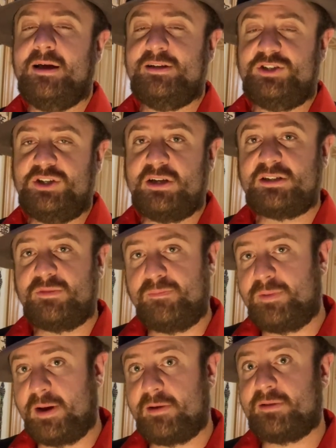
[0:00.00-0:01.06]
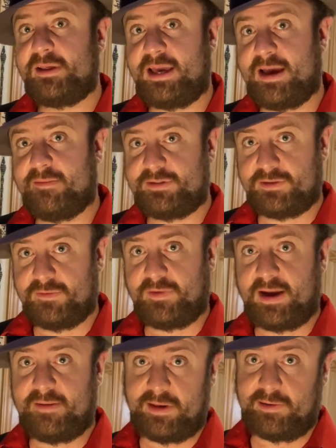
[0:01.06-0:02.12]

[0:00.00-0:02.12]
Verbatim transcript: just barely have survived